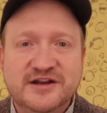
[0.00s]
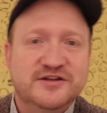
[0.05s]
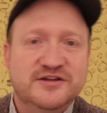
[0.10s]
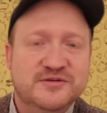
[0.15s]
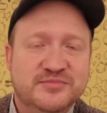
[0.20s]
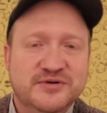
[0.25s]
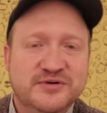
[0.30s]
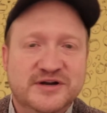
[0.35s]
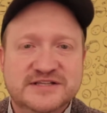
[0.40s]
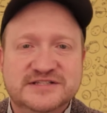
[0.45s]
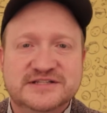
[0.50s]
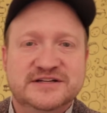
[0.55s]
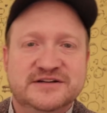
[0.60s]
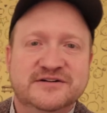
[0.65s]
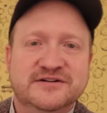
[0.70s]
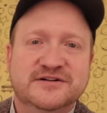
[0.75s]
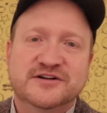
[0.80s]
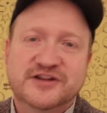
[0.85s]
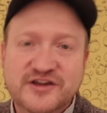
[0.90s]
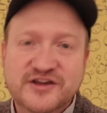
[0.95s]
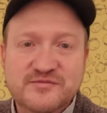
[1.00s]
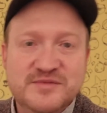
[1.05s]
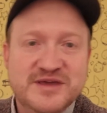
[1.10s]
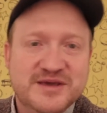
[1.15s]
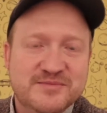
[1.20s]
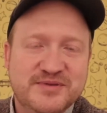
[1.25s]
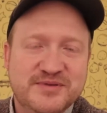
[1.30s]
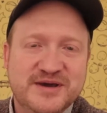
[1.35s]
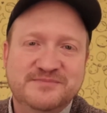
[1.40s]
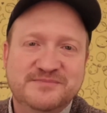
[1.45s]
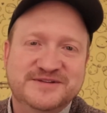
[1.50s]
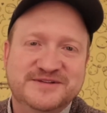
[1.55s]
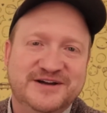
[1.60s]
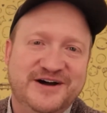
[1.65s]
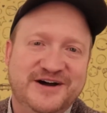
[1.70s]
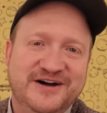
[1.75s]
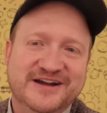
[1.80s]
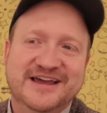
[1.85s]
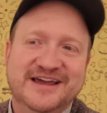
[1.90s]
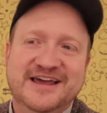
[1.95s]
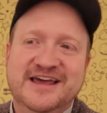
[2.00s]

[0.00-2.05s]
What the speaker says: Kid President, or give me a pep talk.